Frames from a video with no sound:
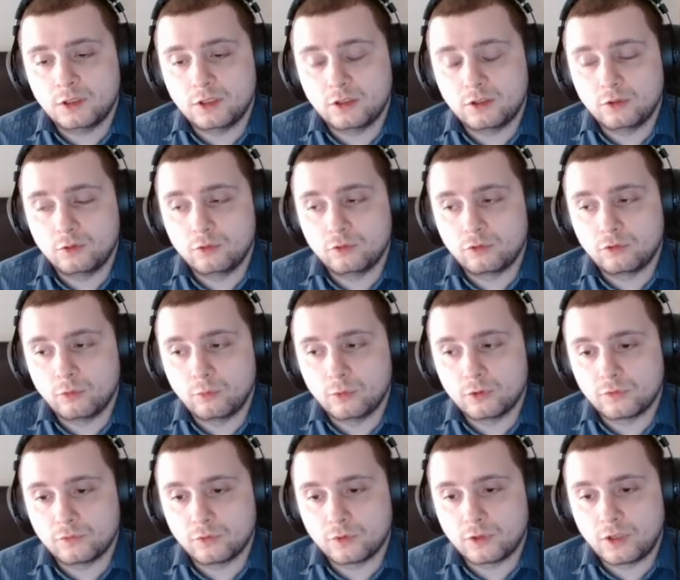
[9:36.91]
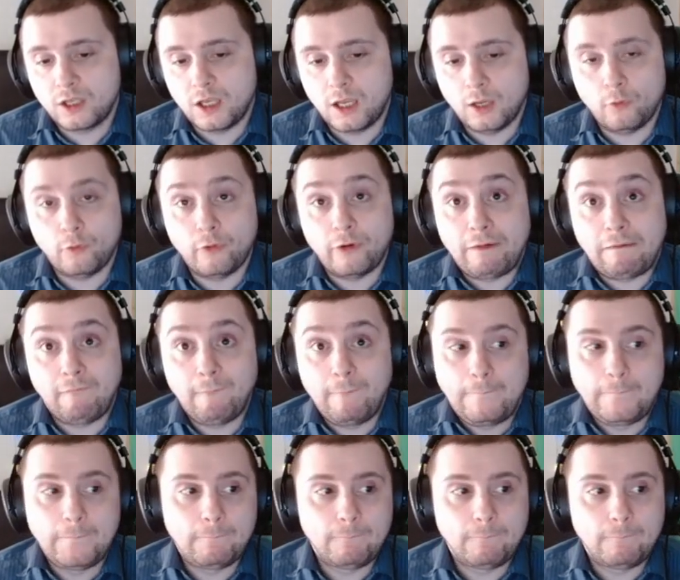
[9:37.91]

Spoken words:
Thank you so much for caring.